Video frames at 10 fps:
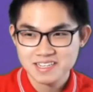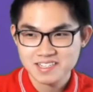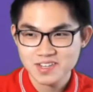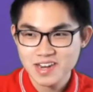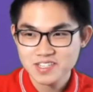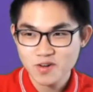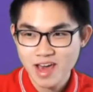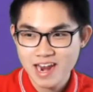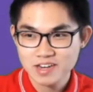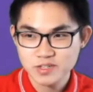So let's go
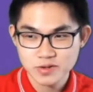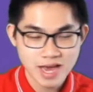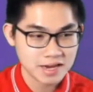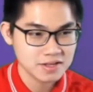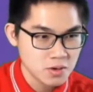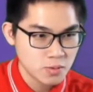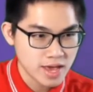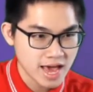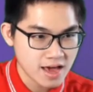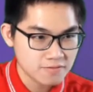ahead and do that. We
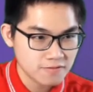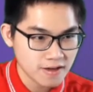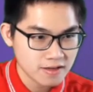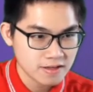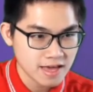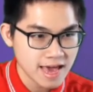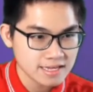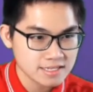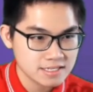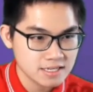have
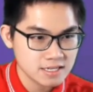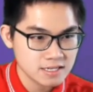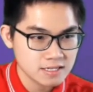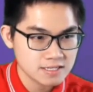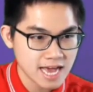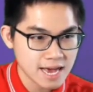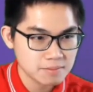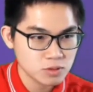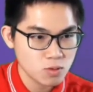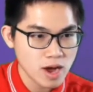x
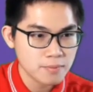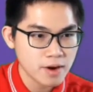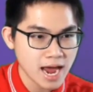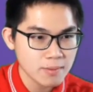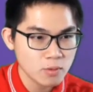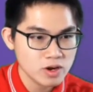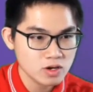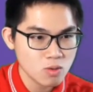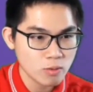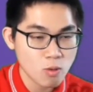times y prime. We don't
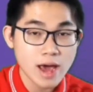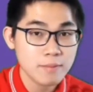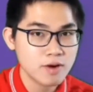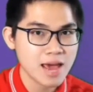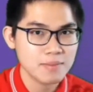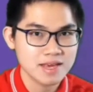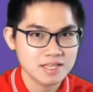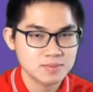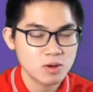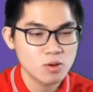know what y prime
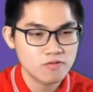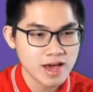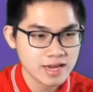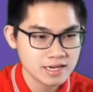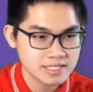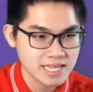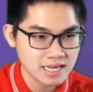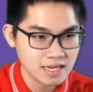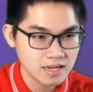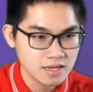is, but we'll find it in a
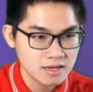second.